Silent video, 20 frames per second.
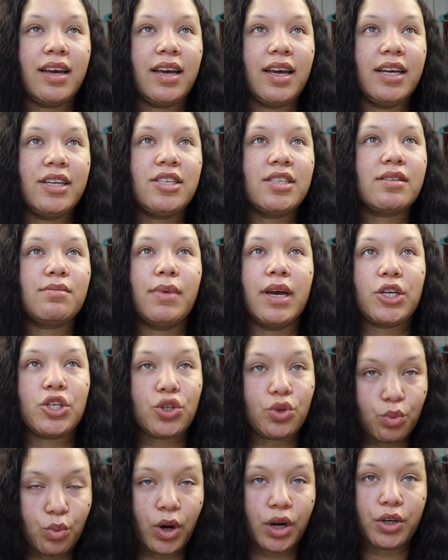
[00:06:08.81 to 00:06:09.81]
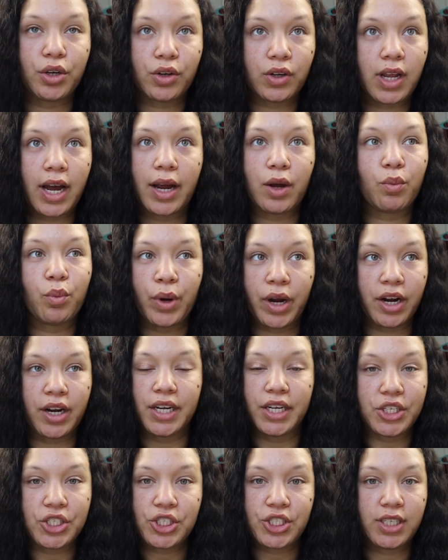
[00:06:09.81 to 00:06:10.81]
it just makes you wonder, like, where
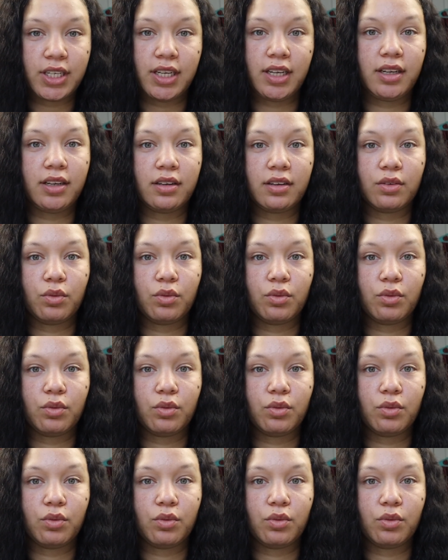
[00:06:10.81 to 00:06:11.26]
is she?